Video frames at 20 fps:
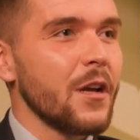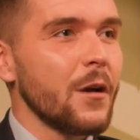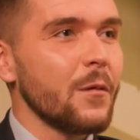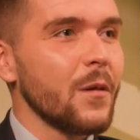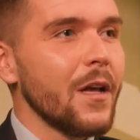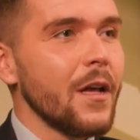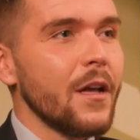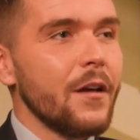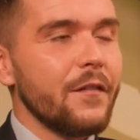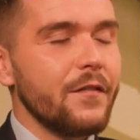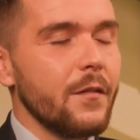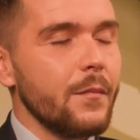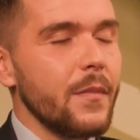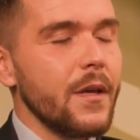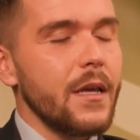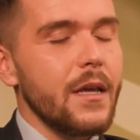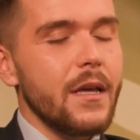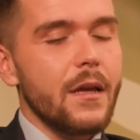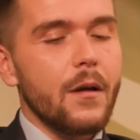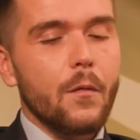So for
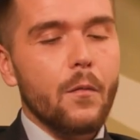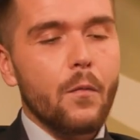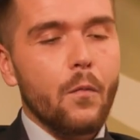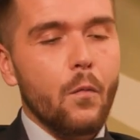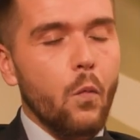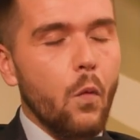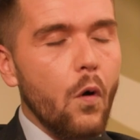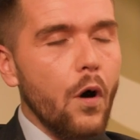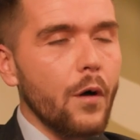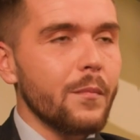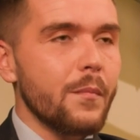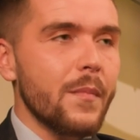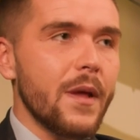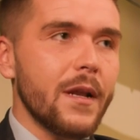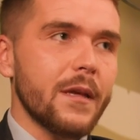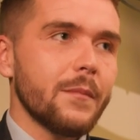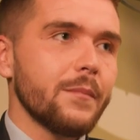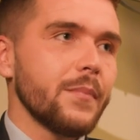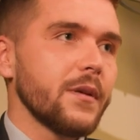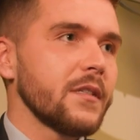me,
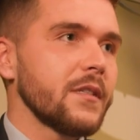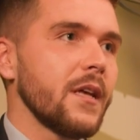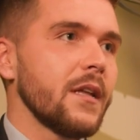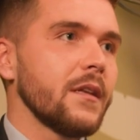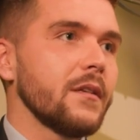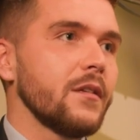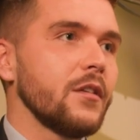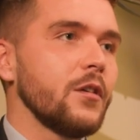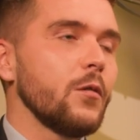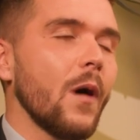1,000,000%,